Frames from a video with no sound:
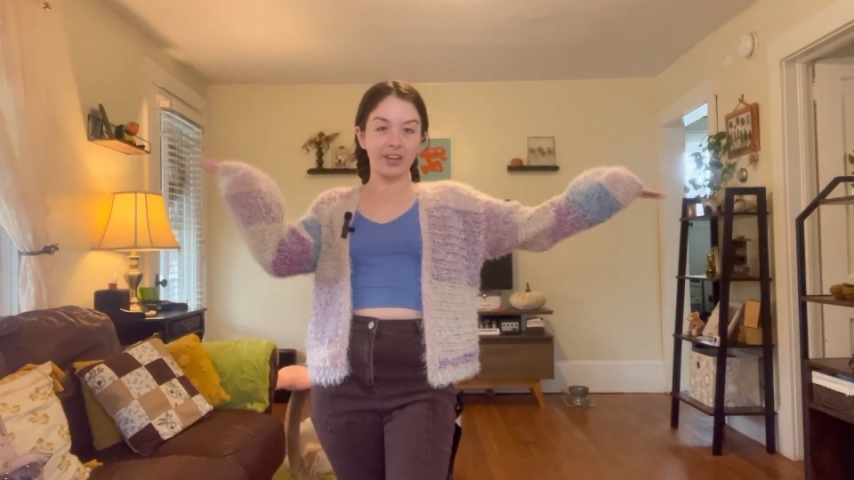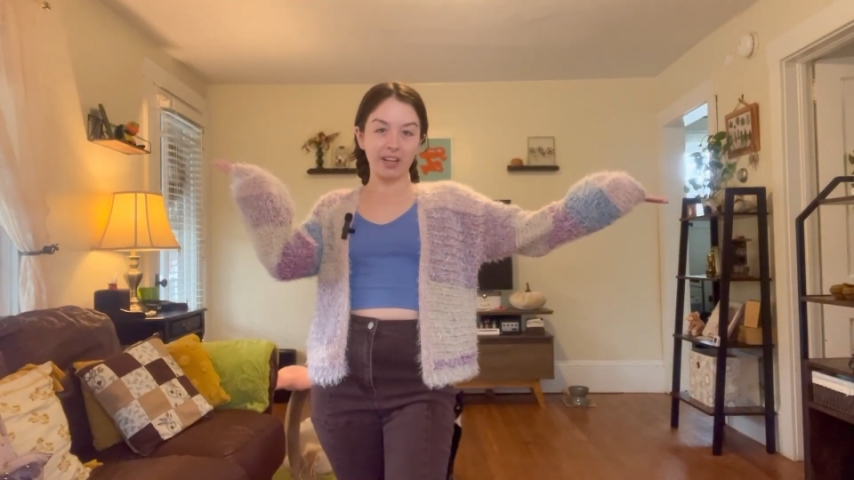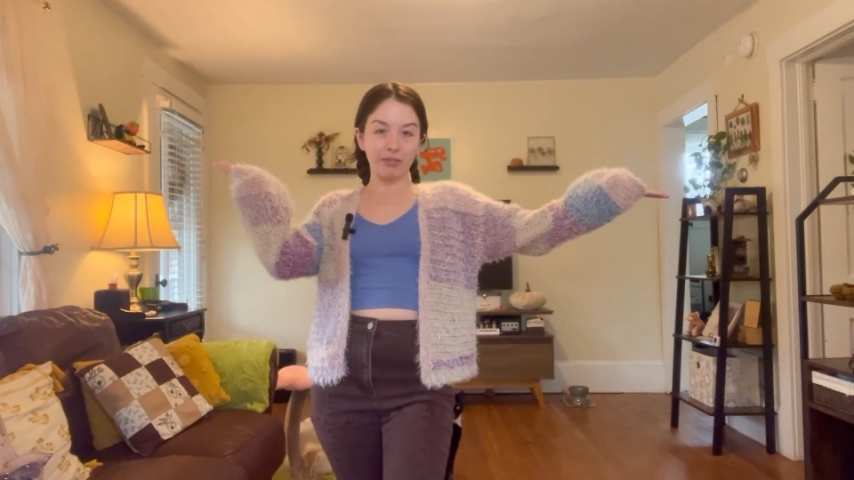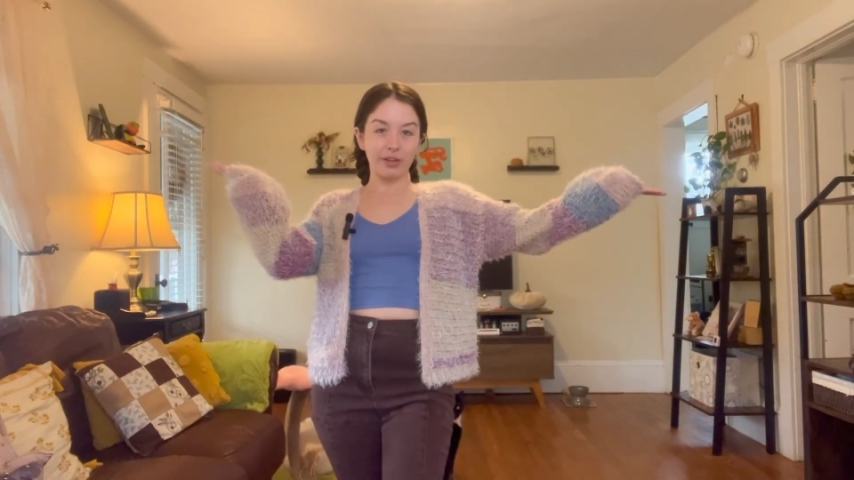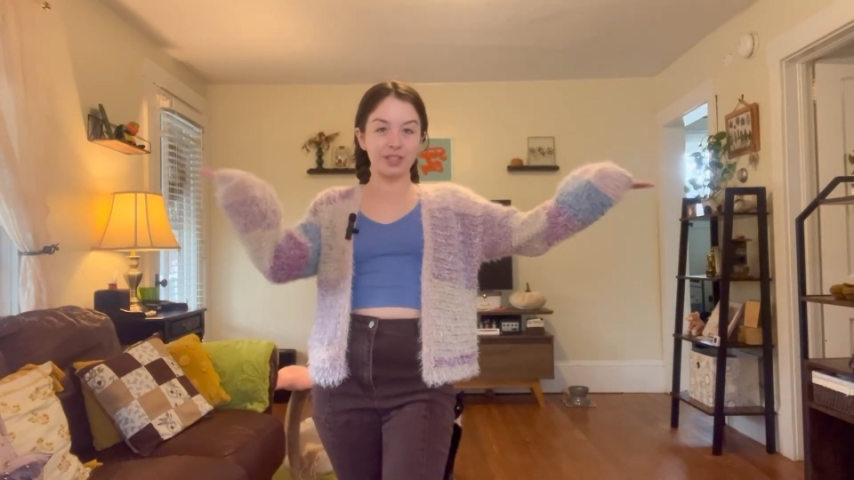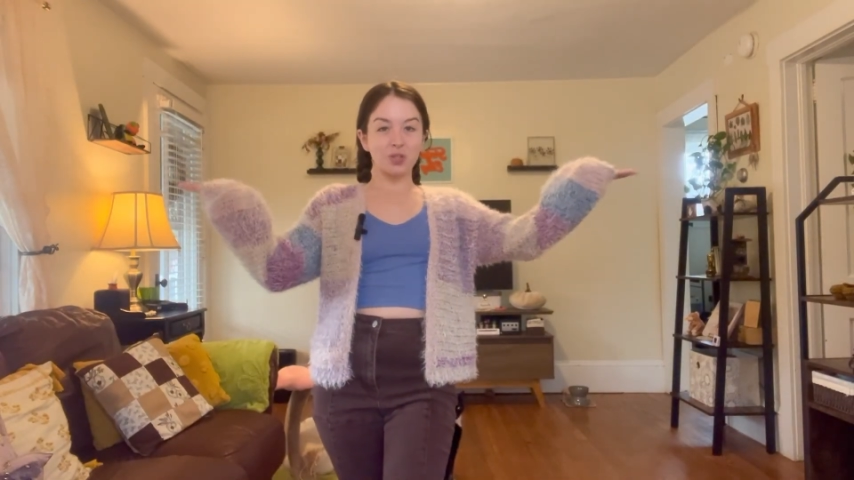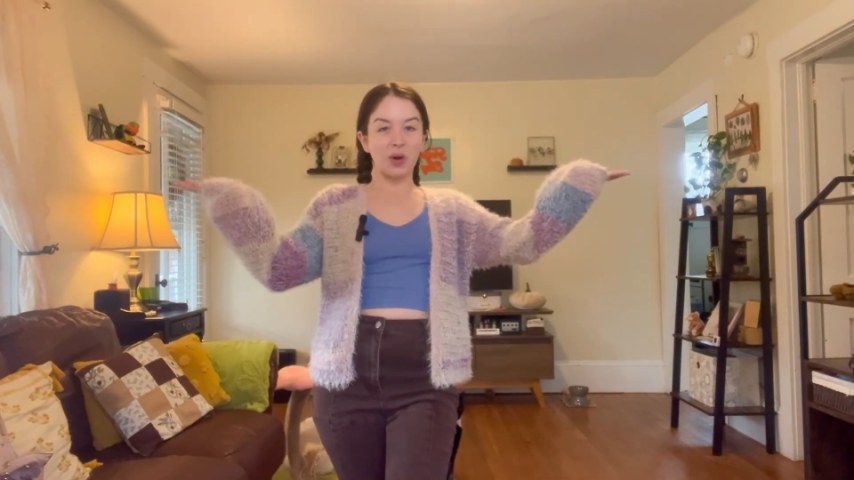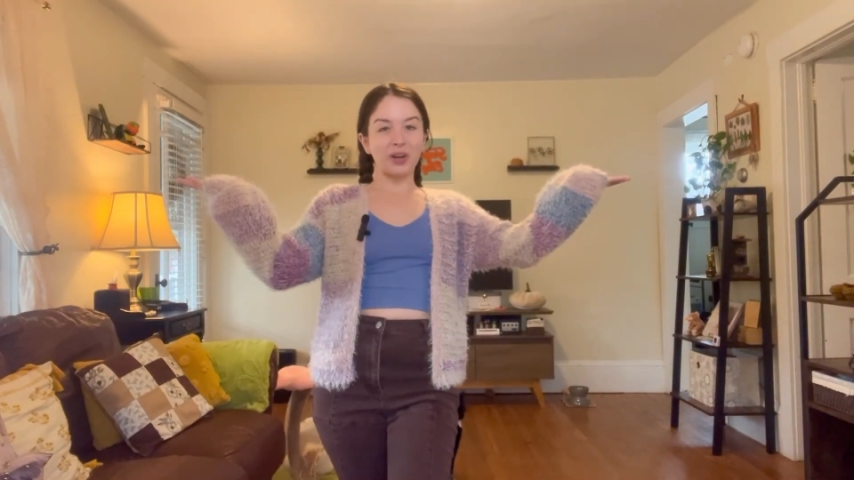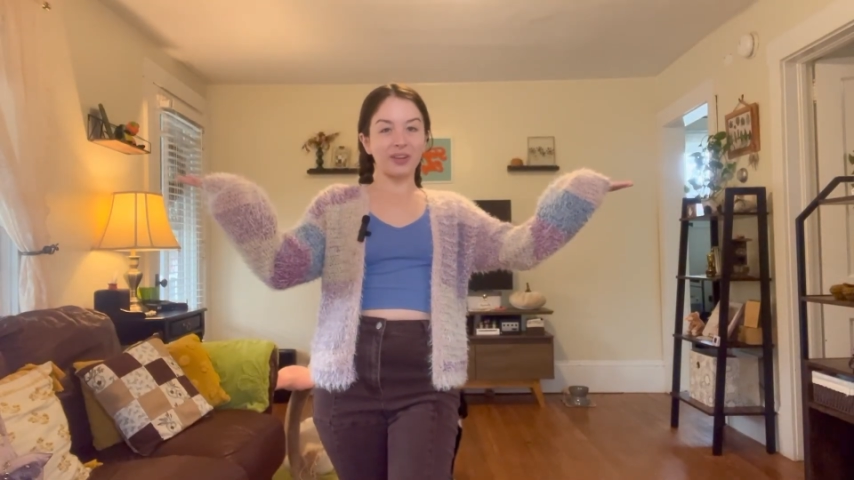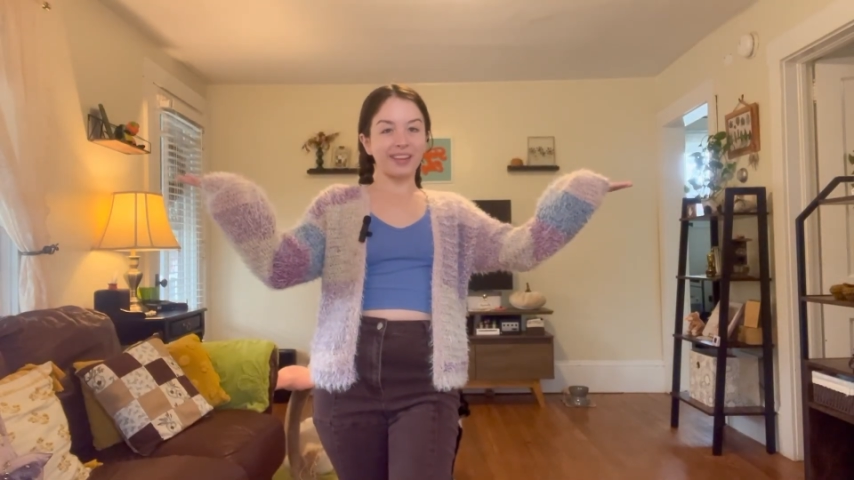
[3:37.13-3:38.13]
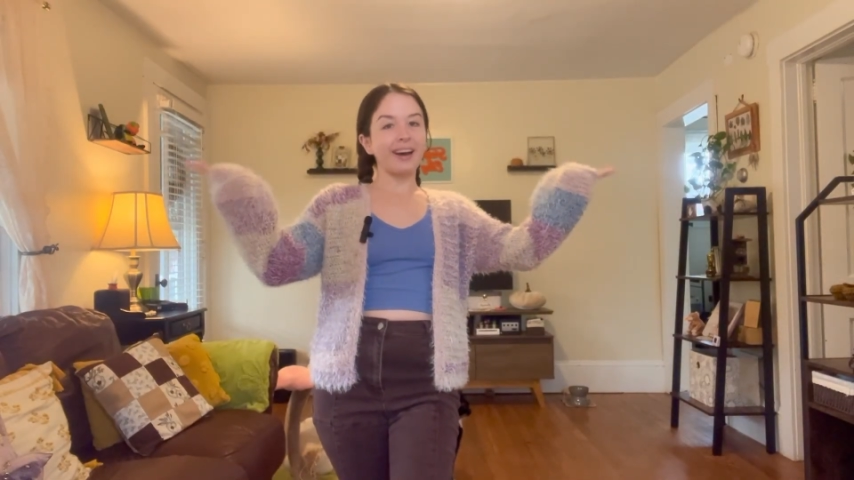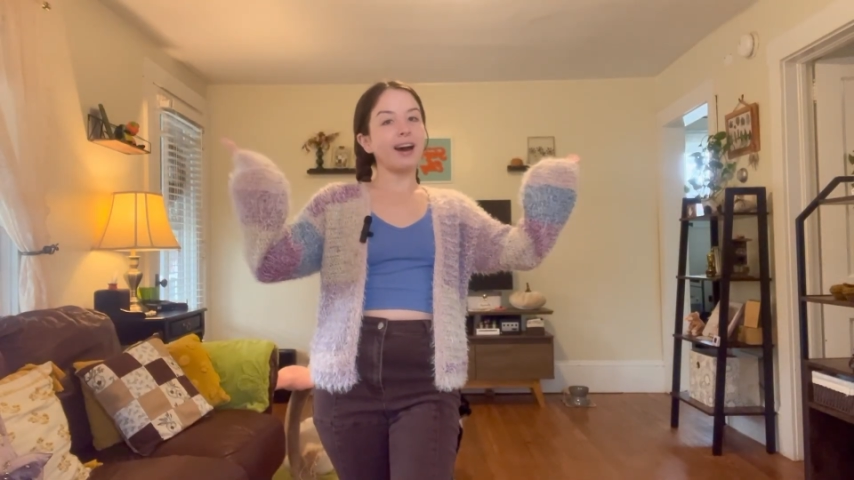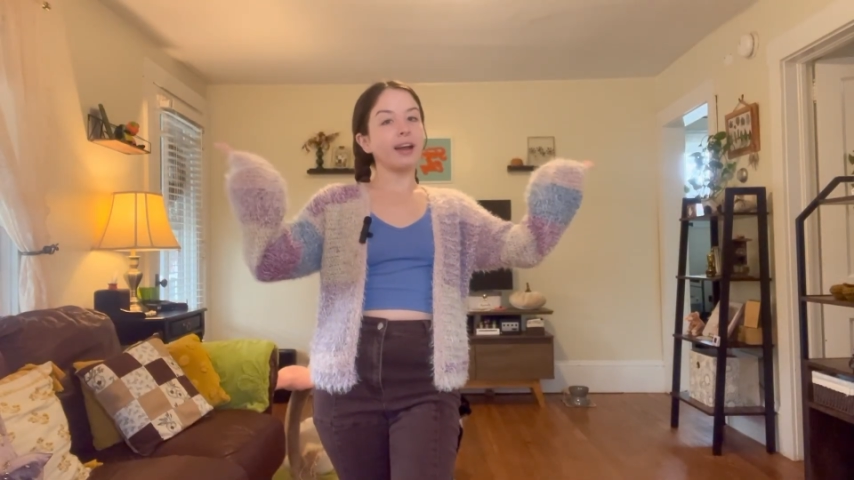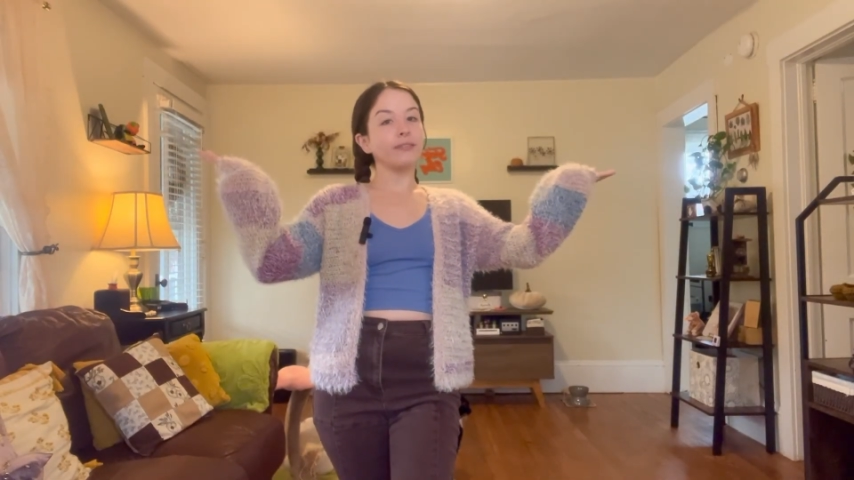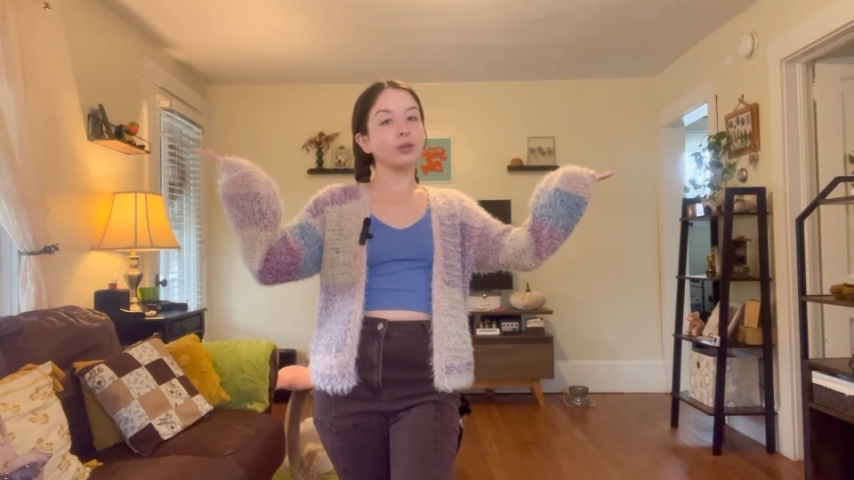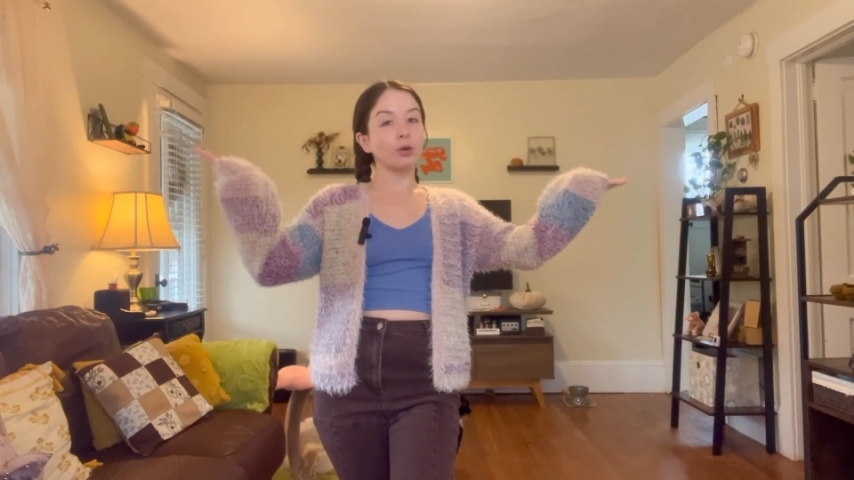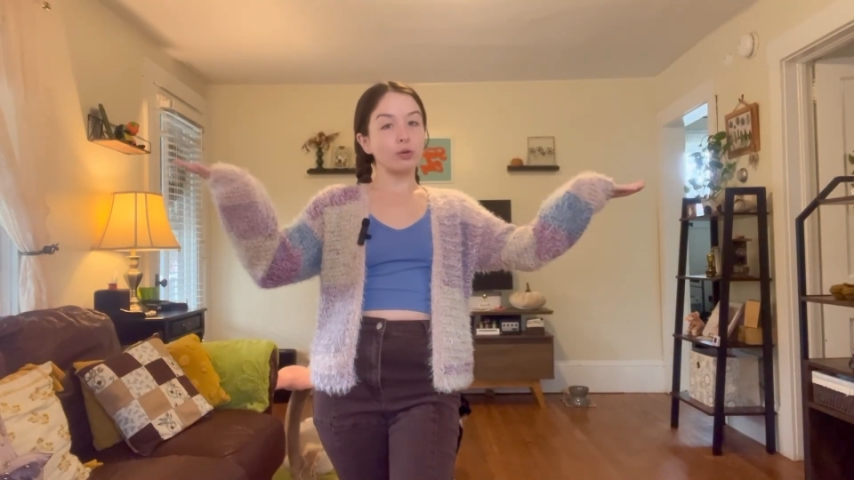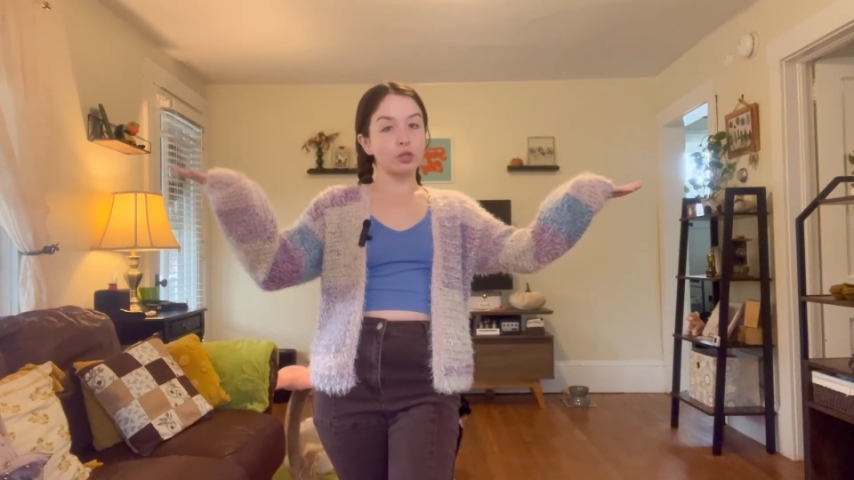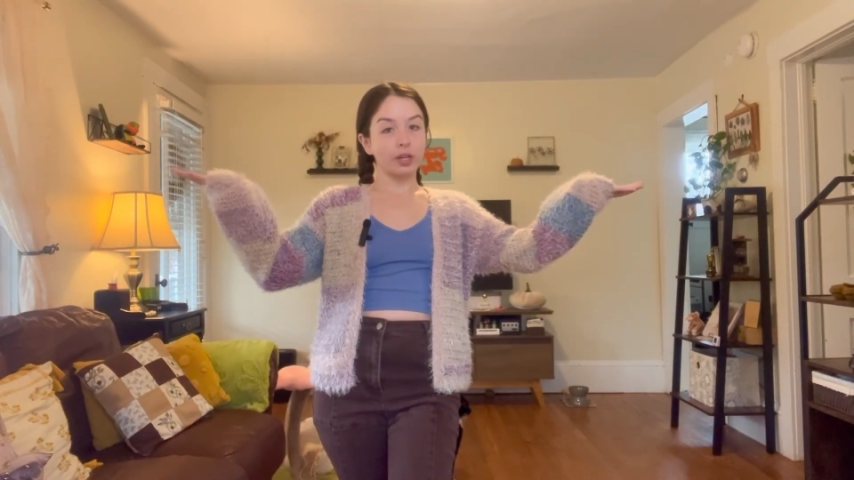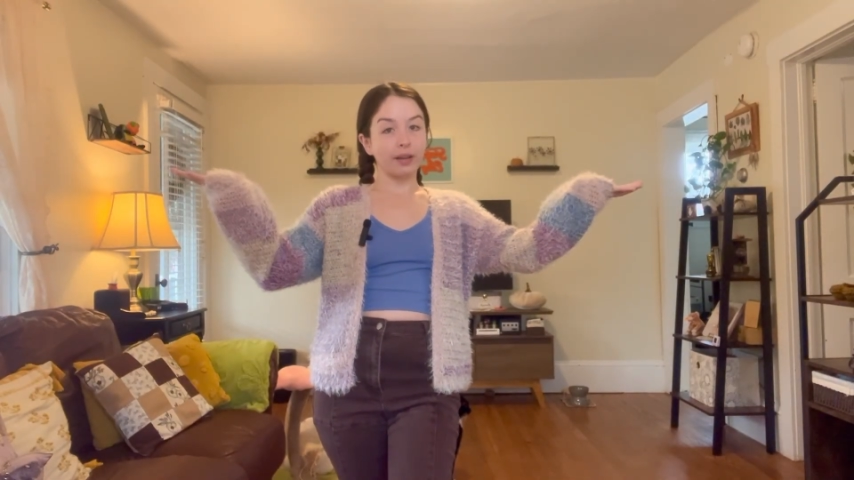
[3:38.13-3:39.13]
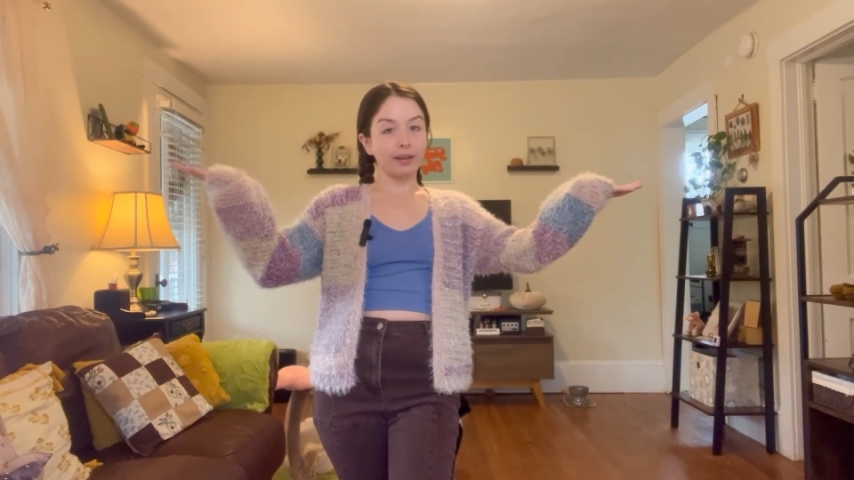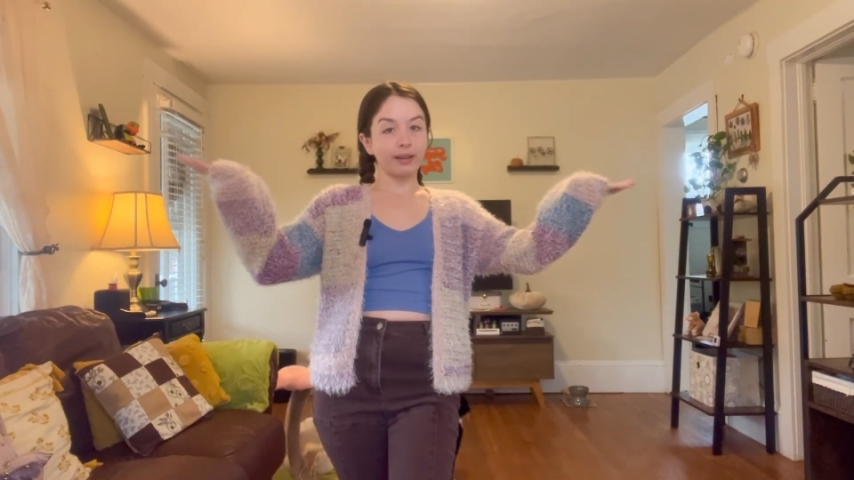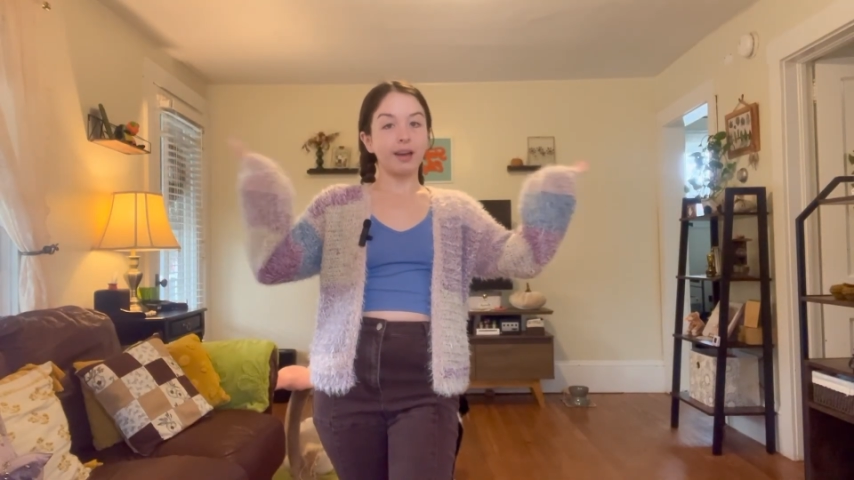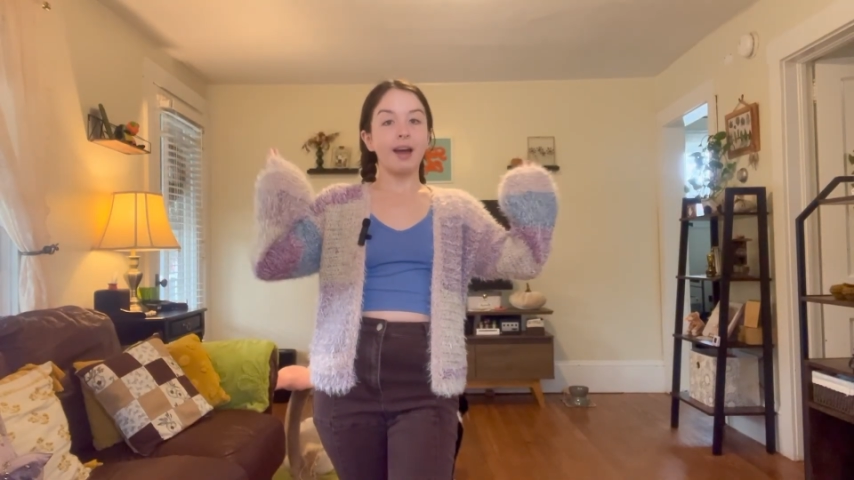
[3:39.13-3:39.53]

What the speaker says: favorite sweater that I have crocheted.